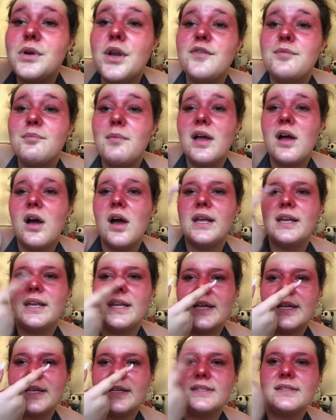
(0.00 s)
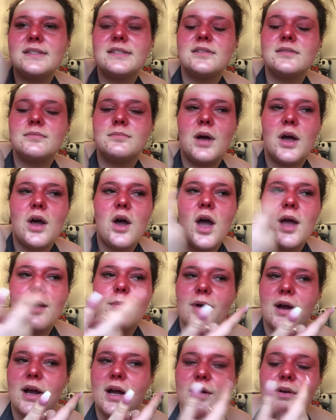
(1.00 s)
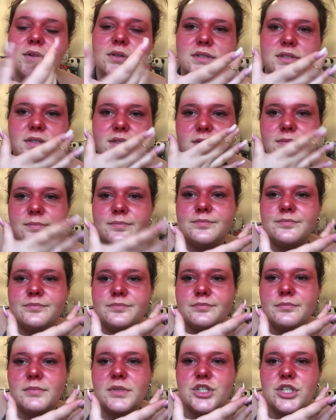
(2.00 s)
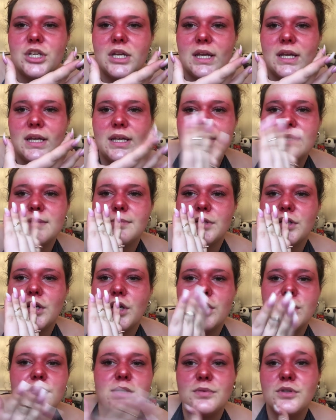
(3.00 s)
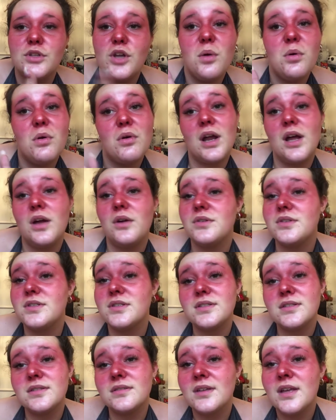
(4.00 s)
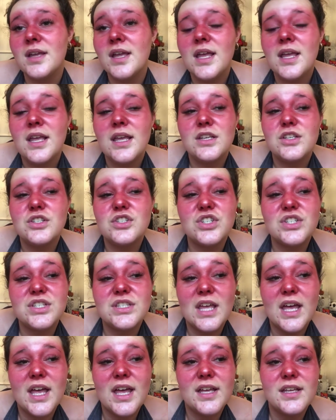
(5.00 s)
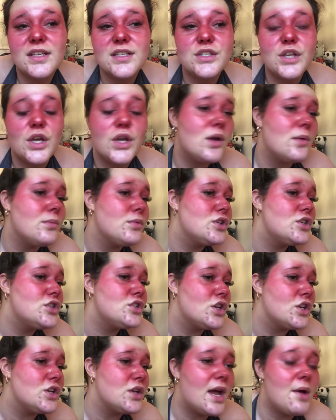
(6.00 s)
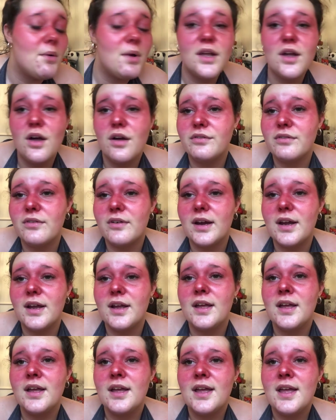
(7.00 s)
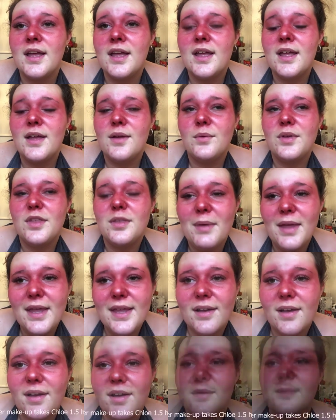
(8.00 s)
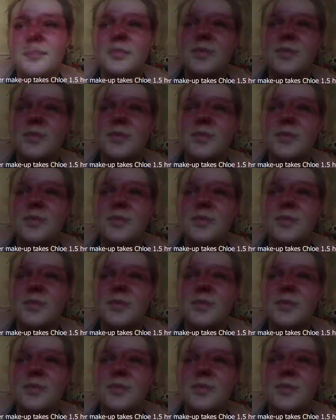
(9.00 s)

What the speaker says: all over my eyelids, my eyebrows, my cheeks, my nose, but nowhere else. It's just there. So I'm gonna show you how I cover it with makeup.